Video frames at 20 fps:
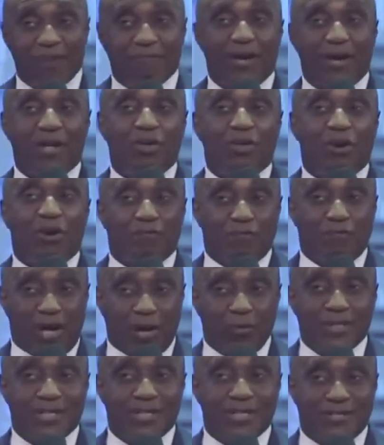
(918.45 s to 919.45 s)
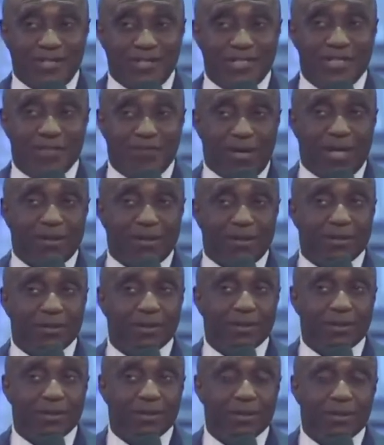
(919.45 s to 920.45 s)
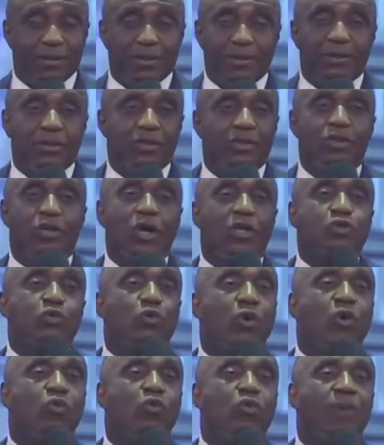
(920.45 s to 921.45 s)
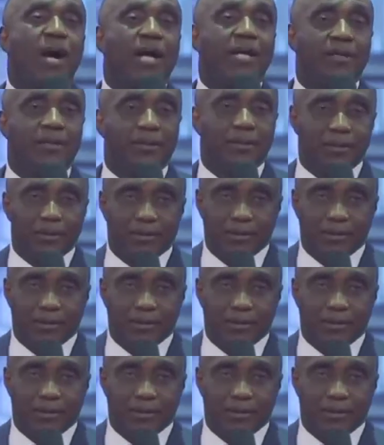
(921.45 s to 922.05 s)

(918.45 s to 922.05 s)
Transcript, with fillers: ever love her who is a stingy man? Not one woman.